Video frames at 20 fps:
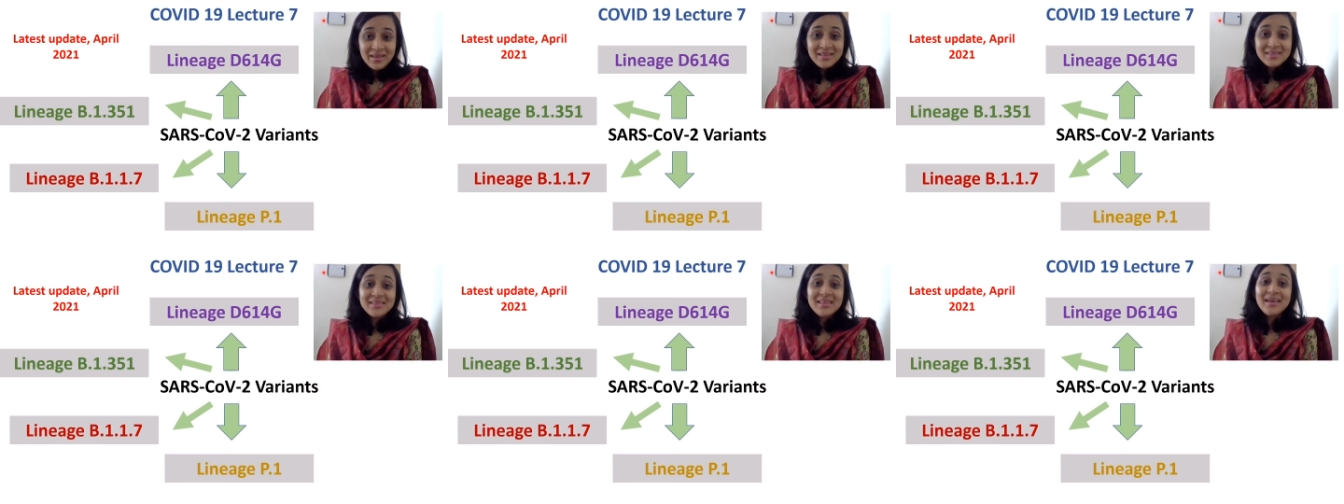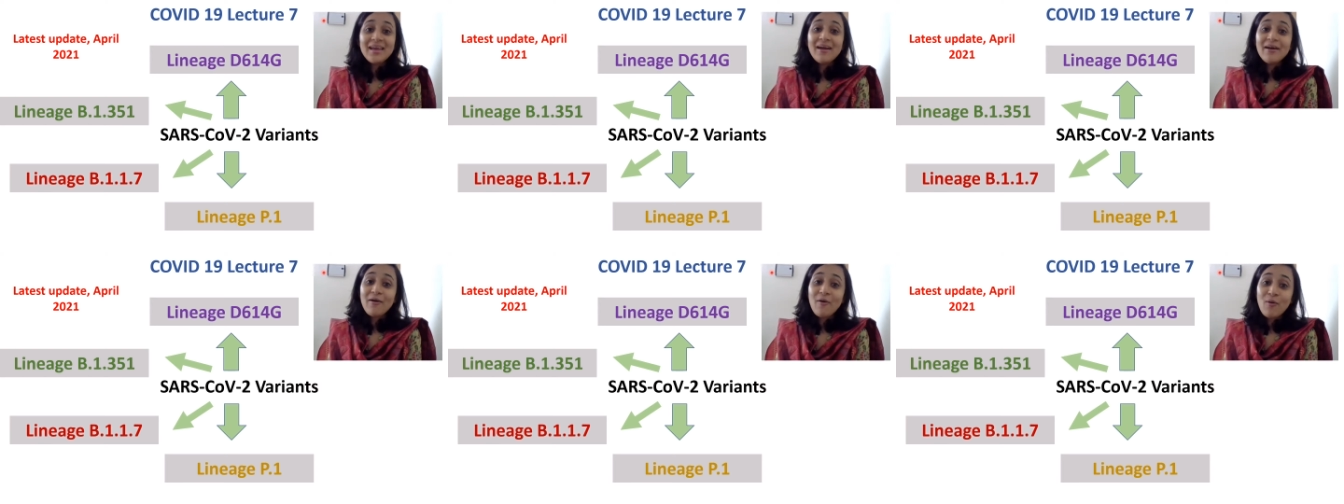They
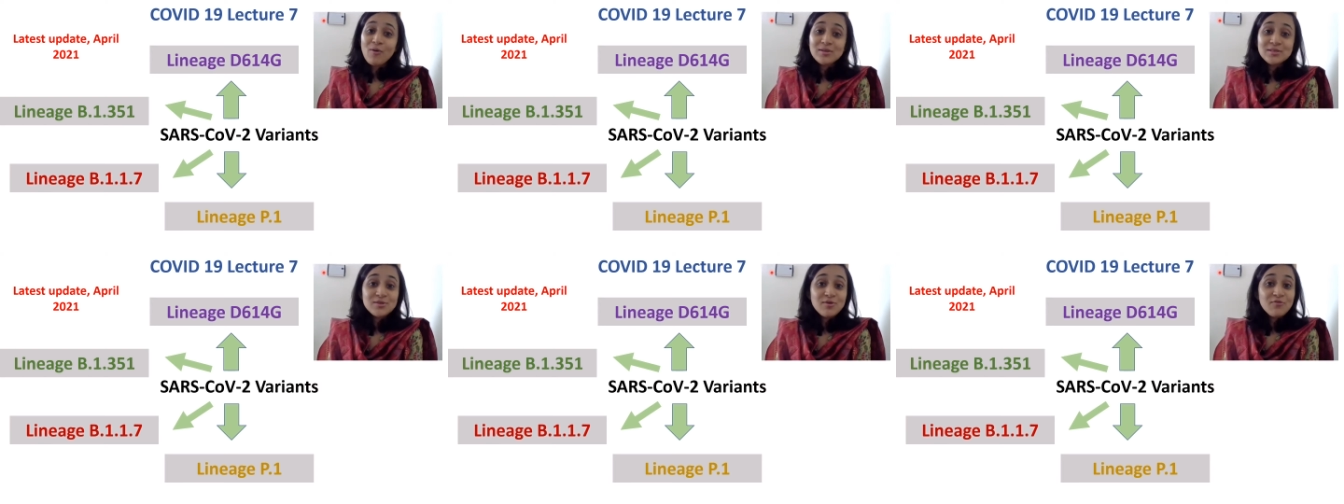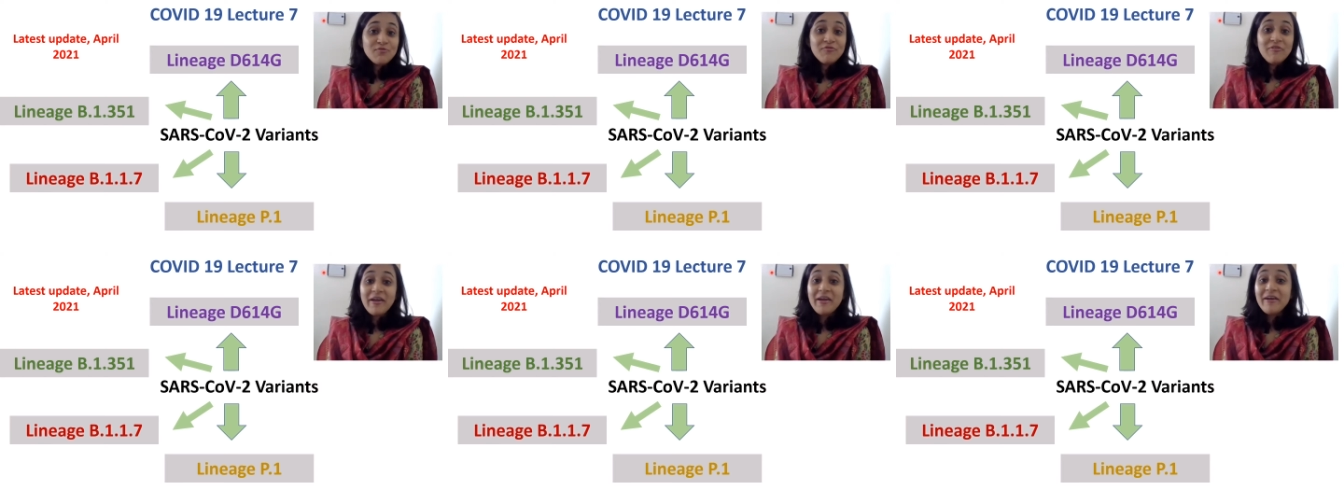are also
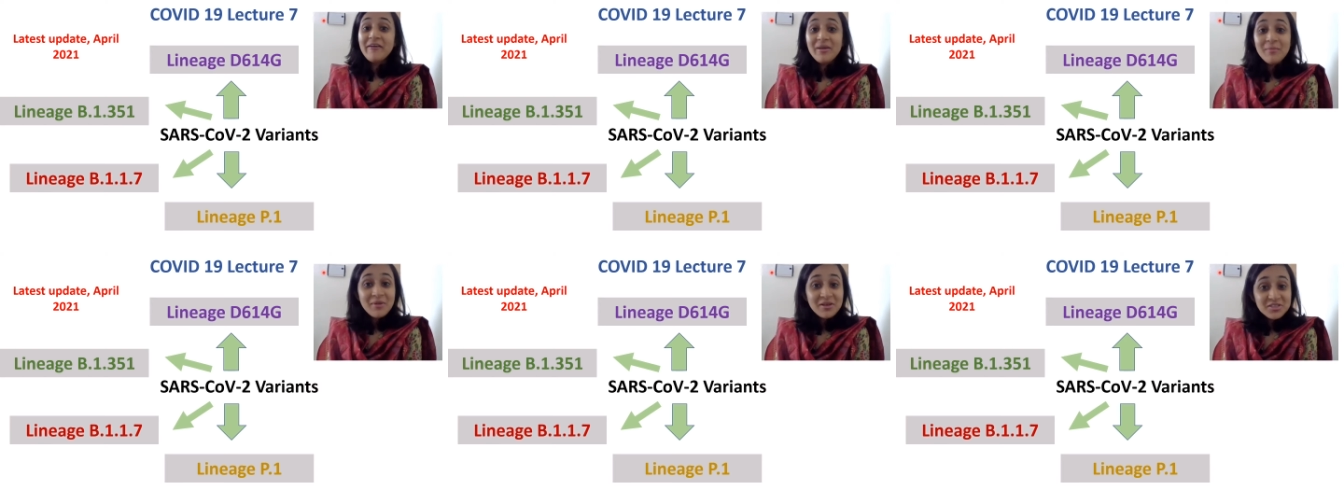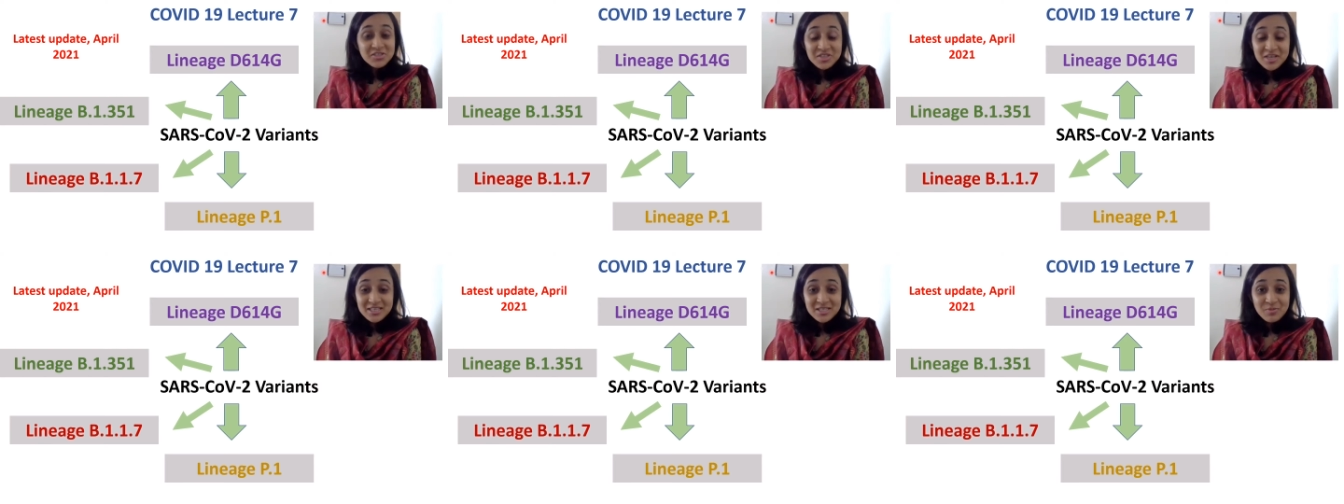very much
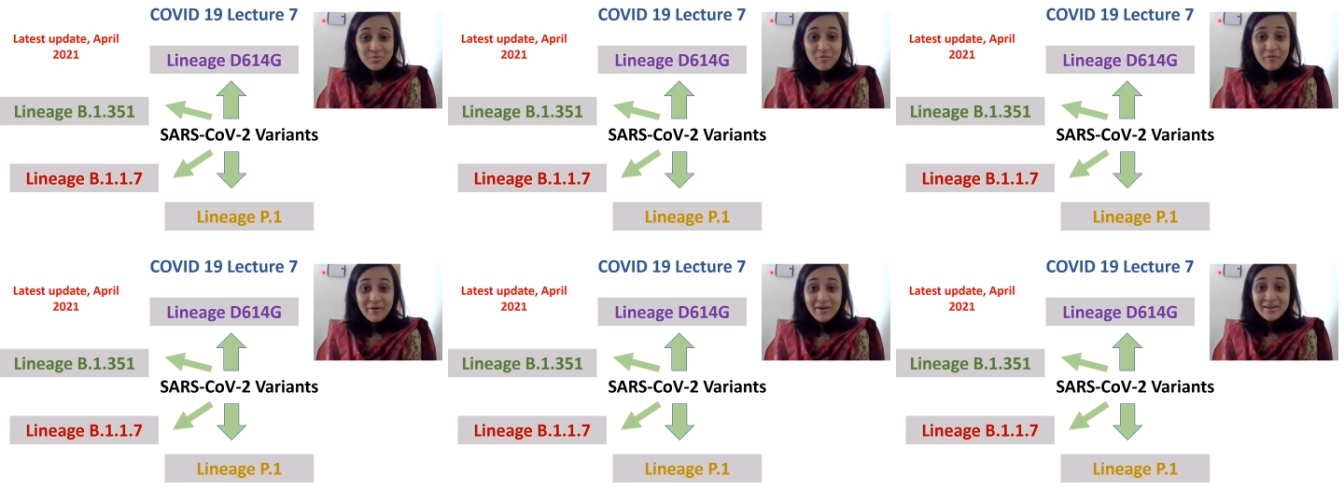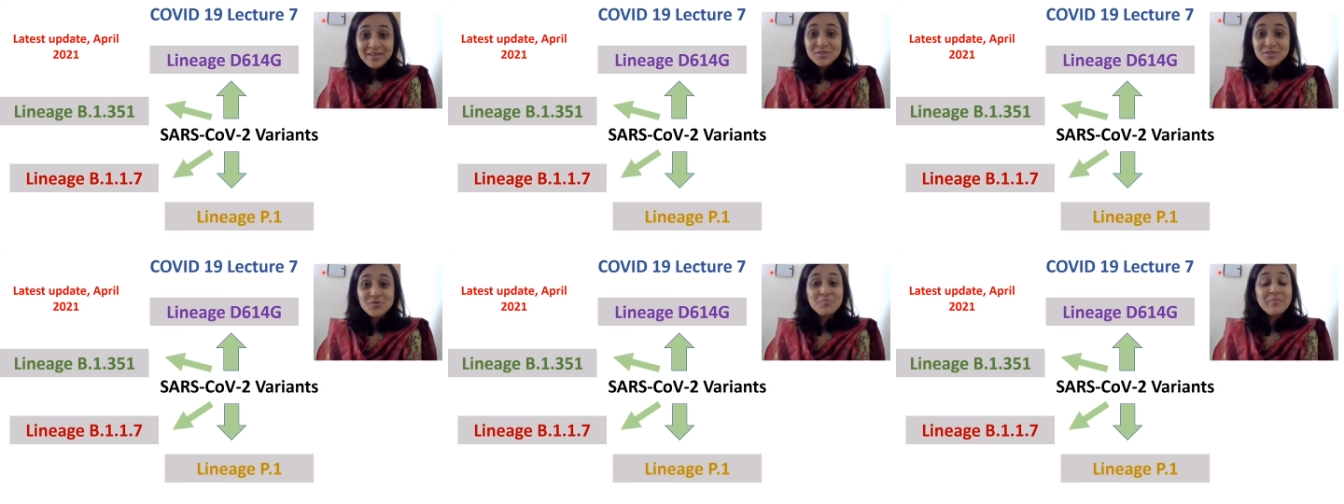
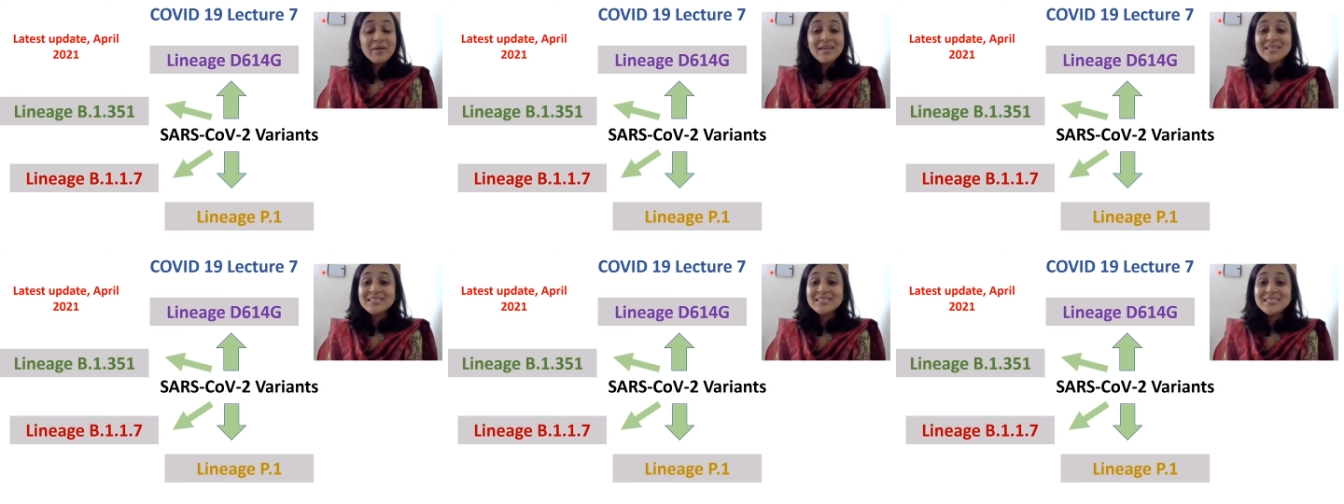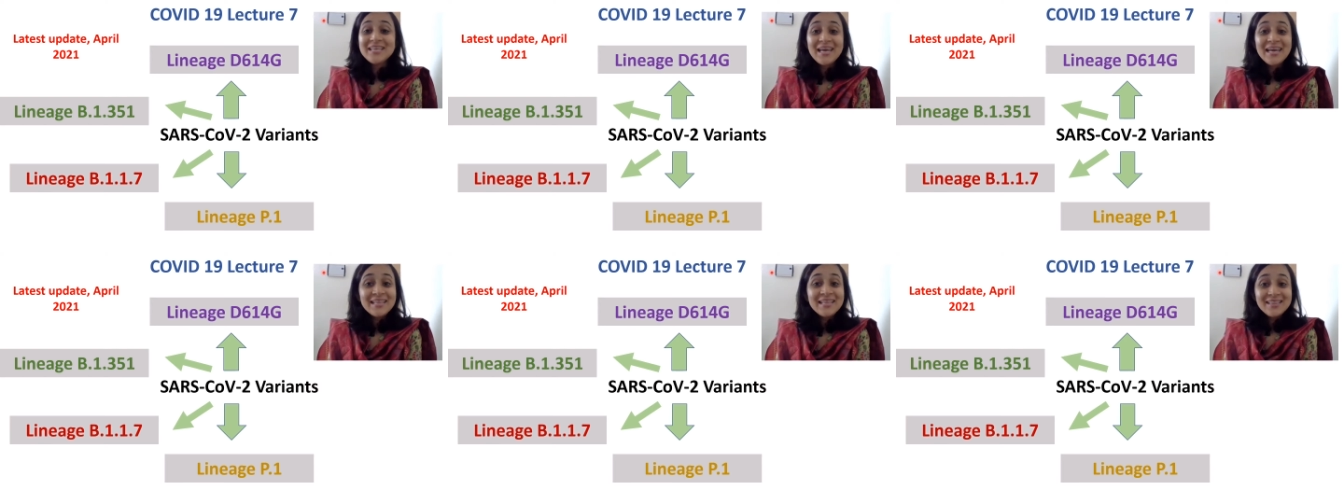desperate to
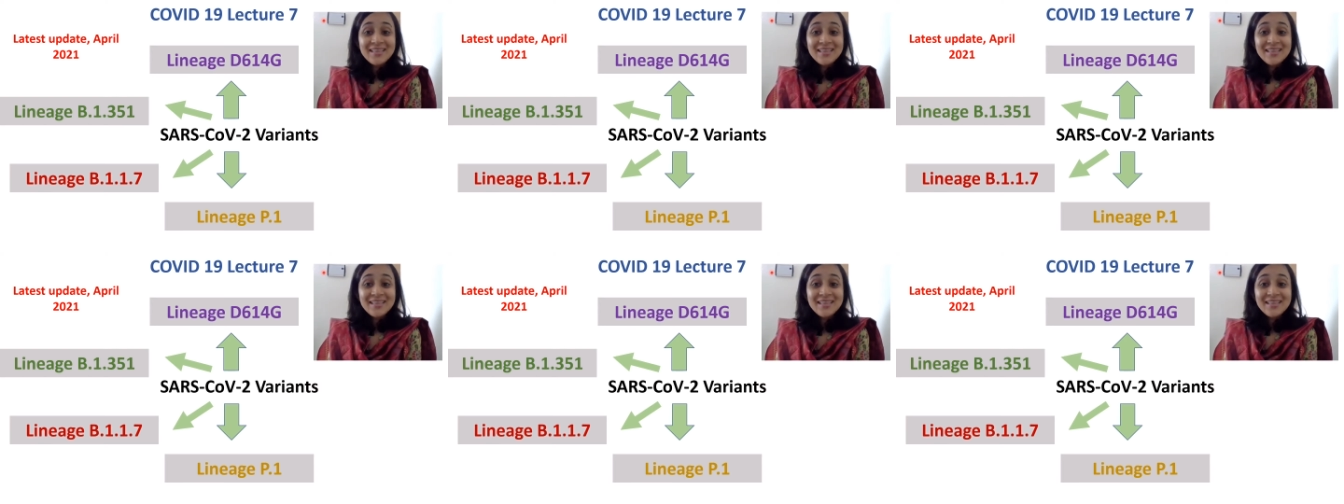maintain